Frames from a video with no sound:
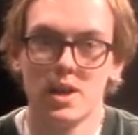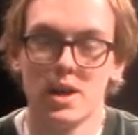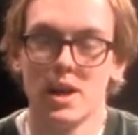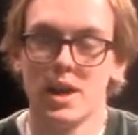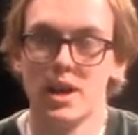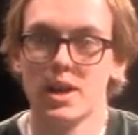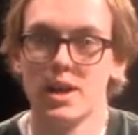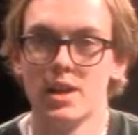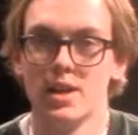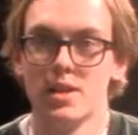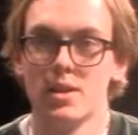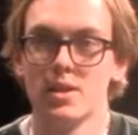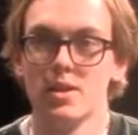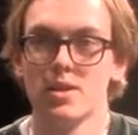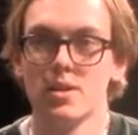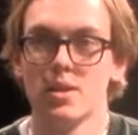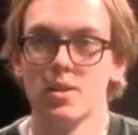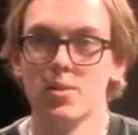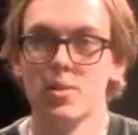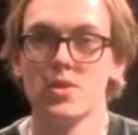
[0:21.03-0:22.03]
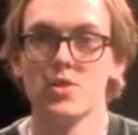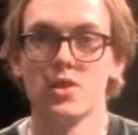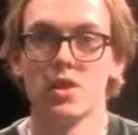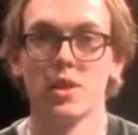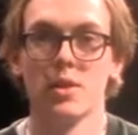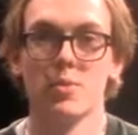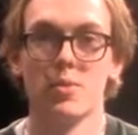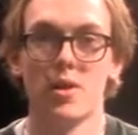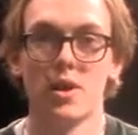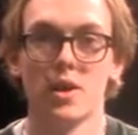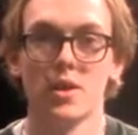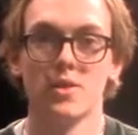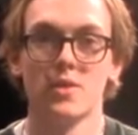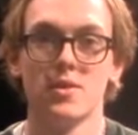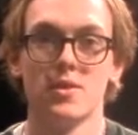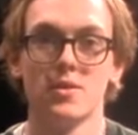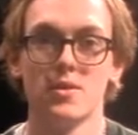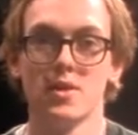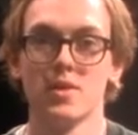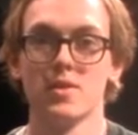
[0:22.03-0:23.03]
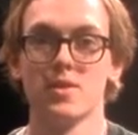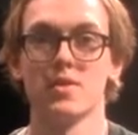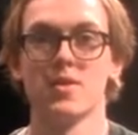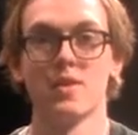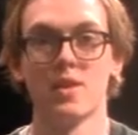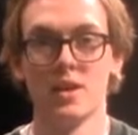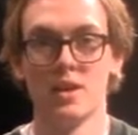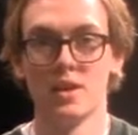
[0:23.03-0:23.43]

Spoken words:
I originally wanted to just